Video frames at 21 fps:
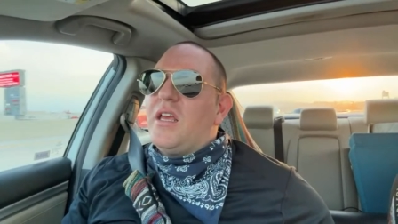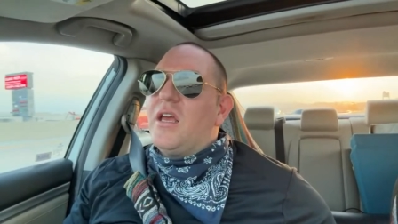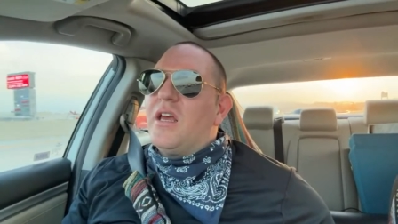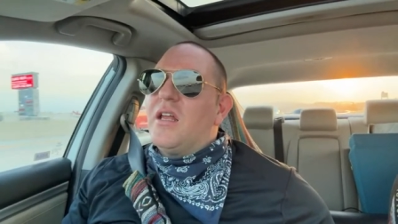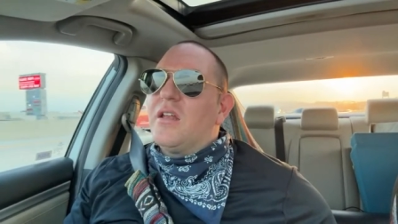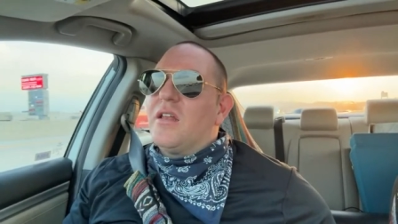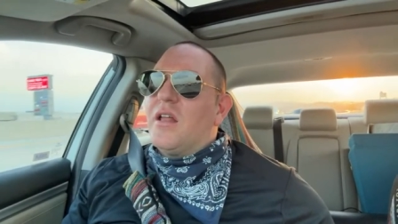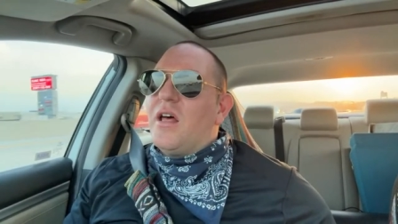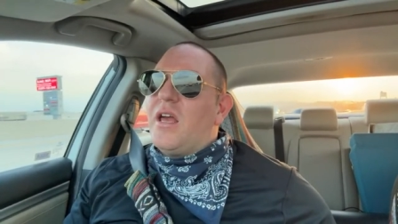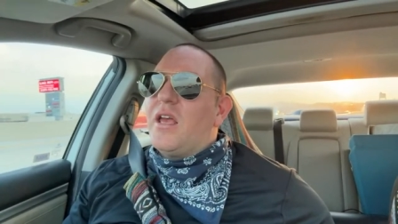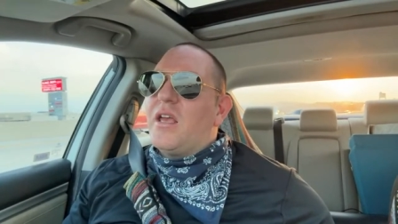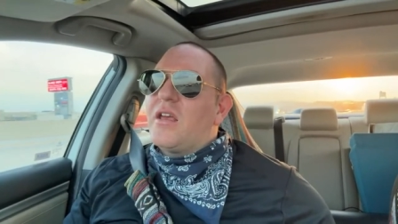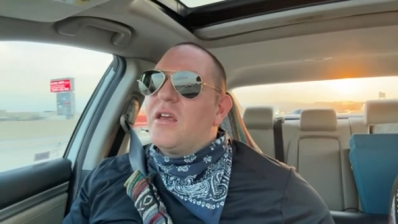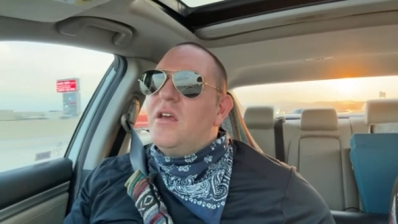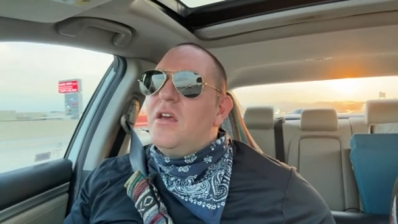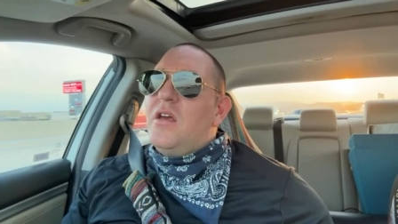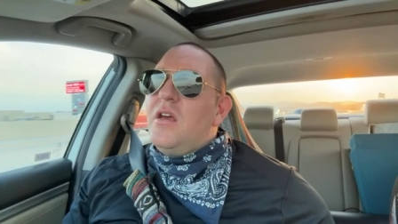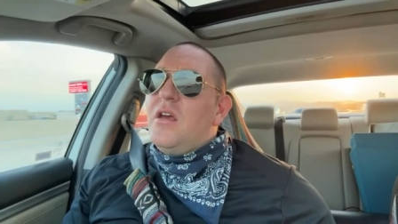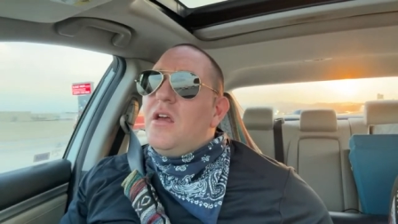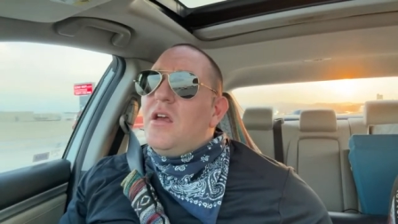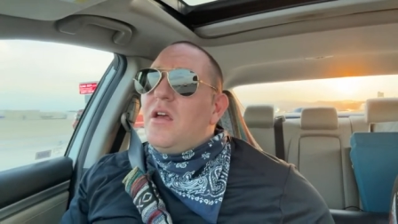And like,
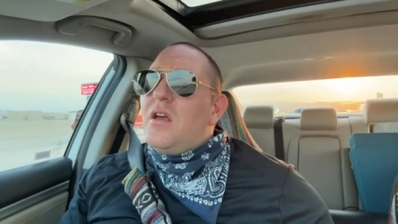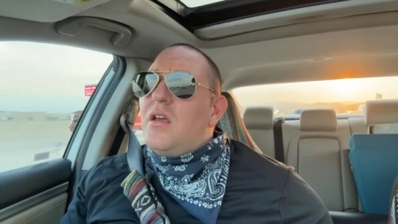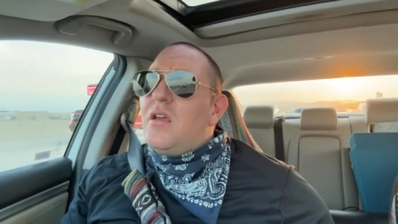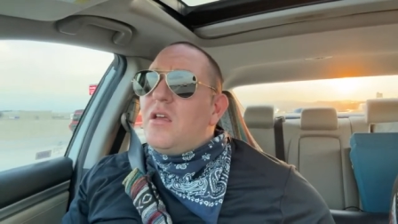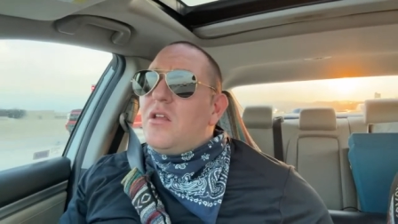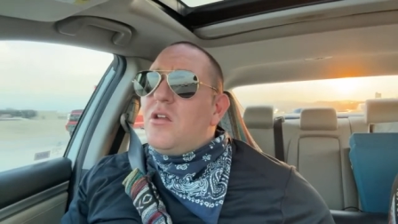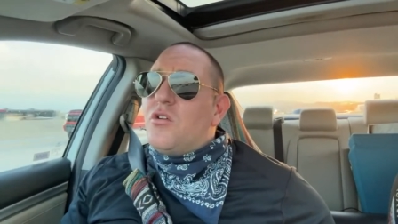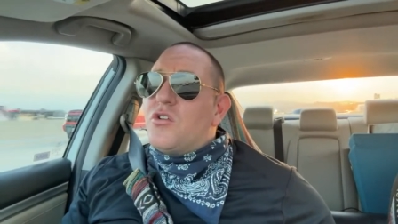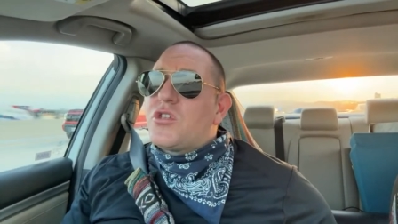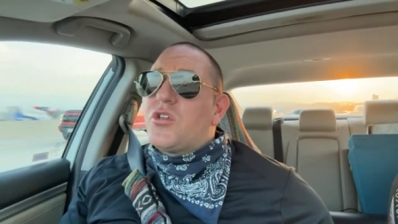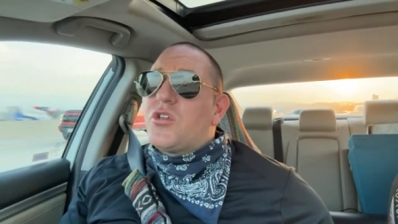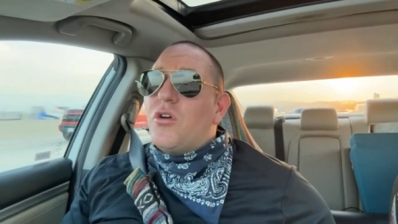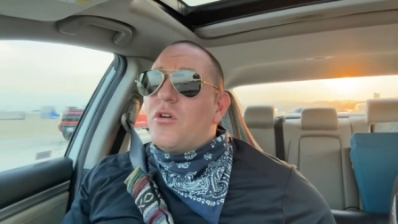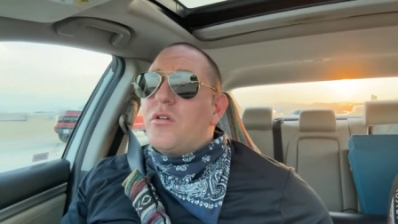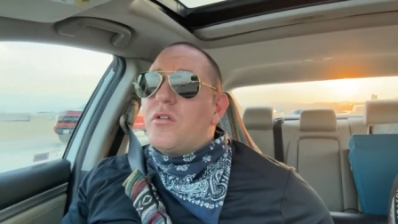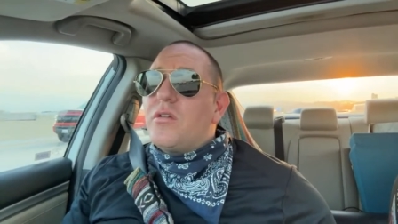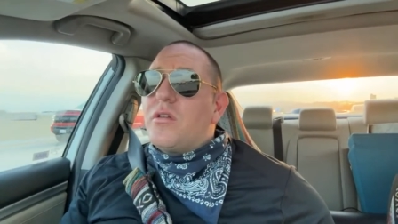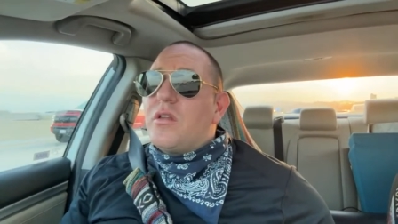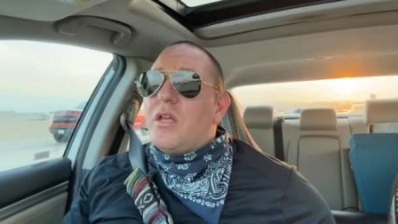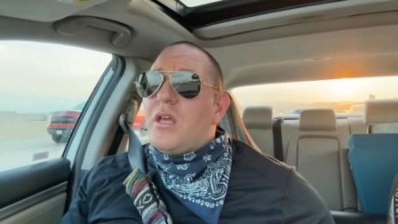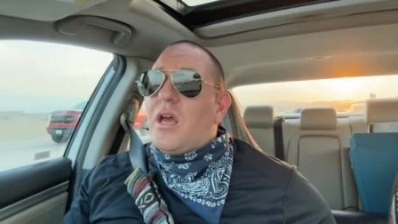
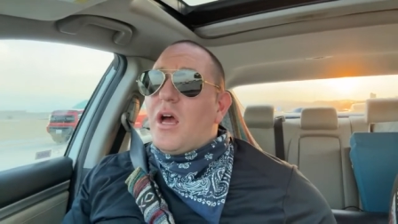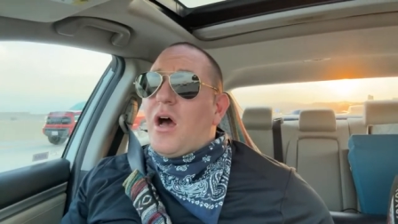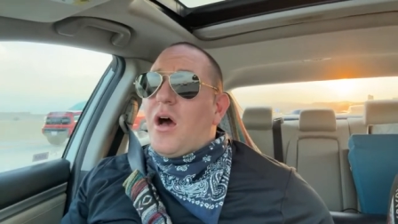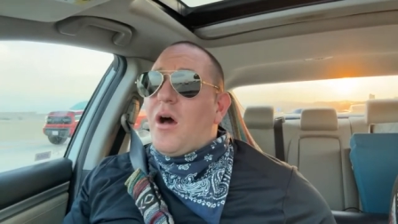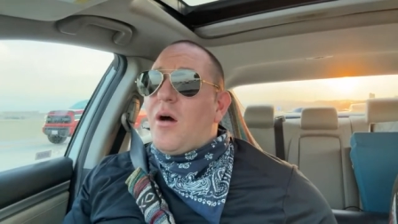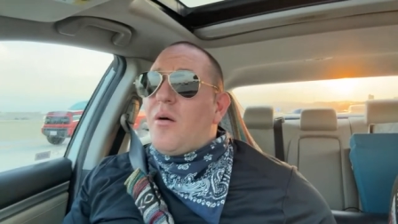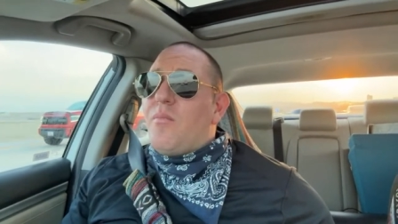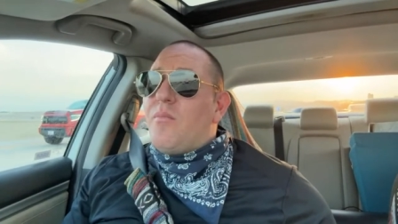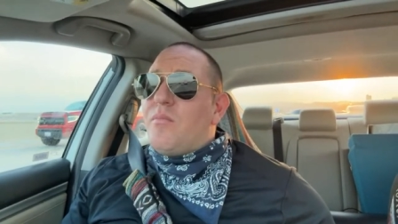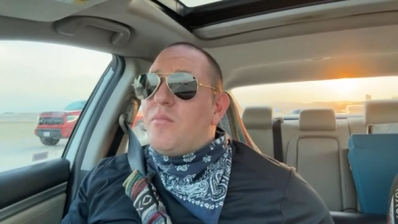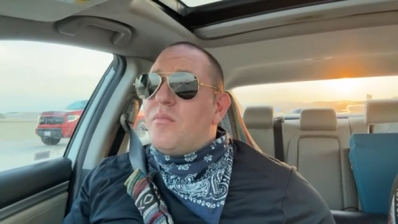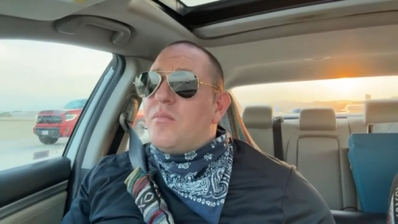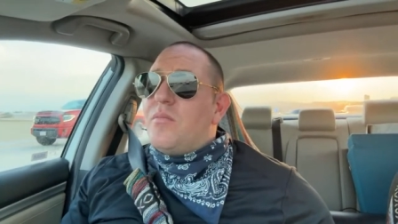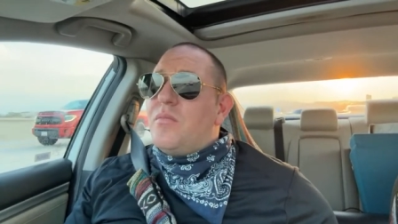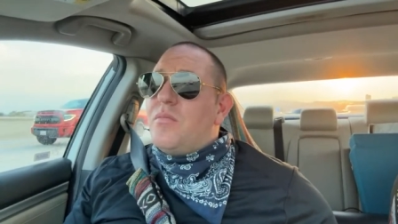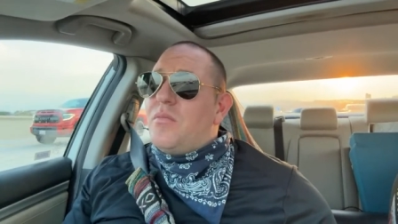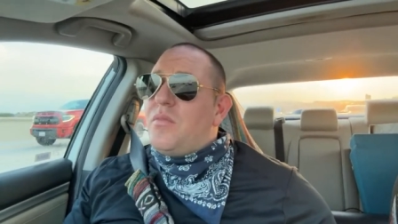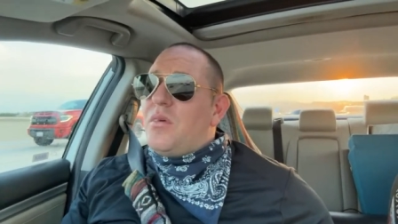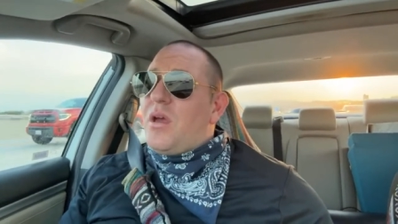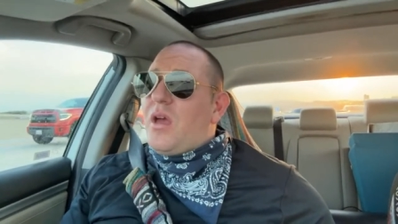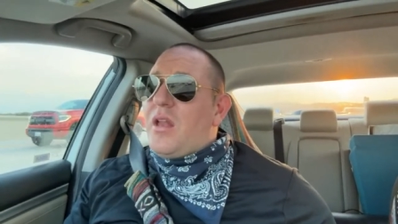certainly
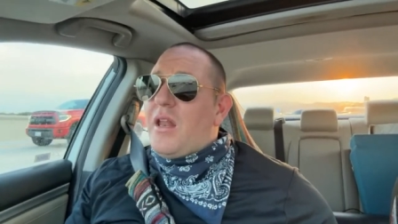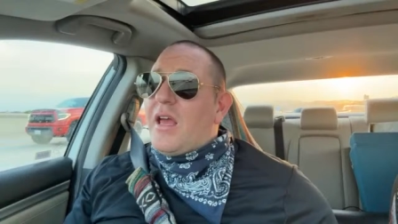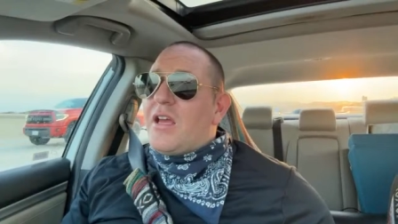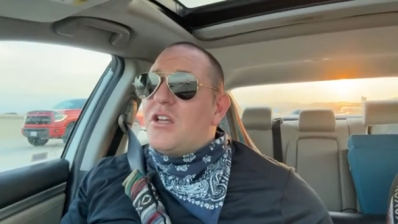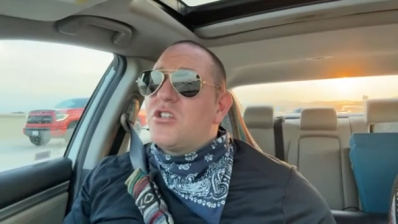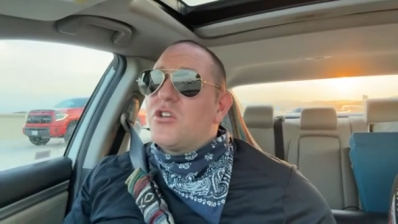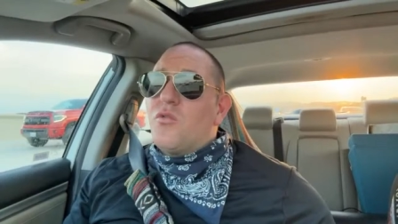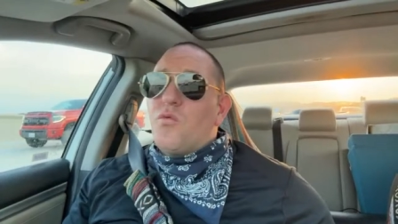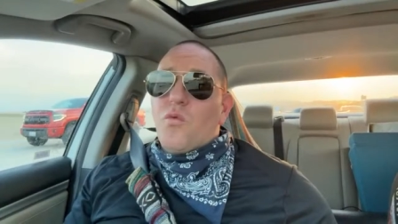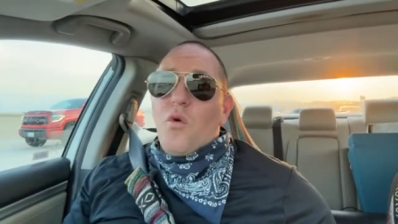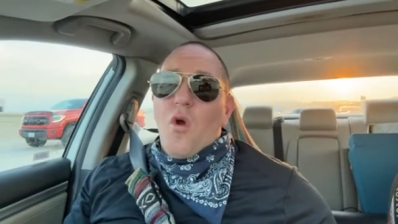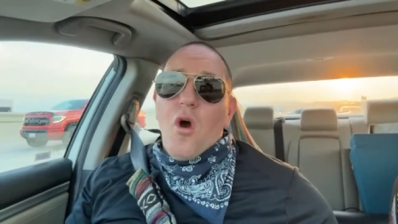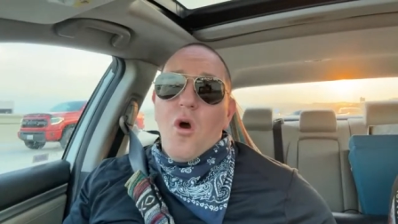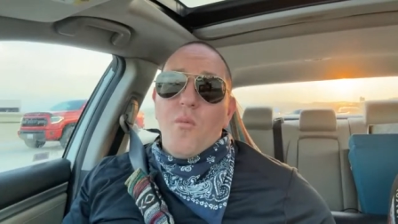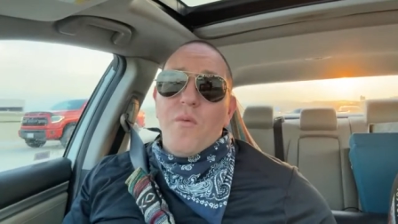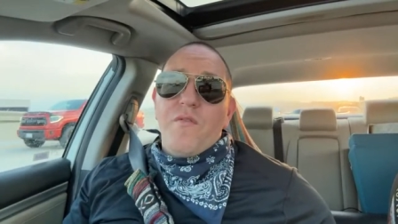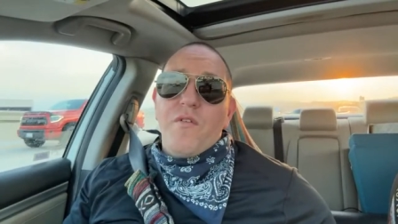in ancient Rome,